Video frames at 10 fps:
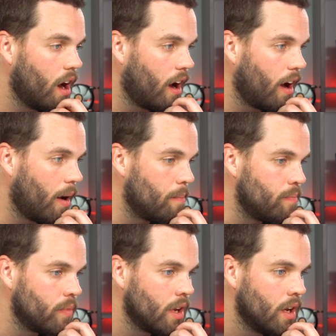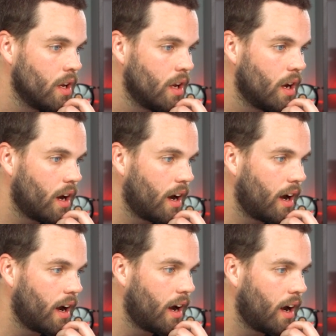
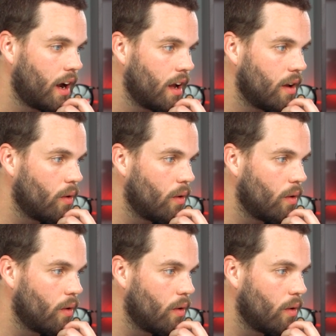The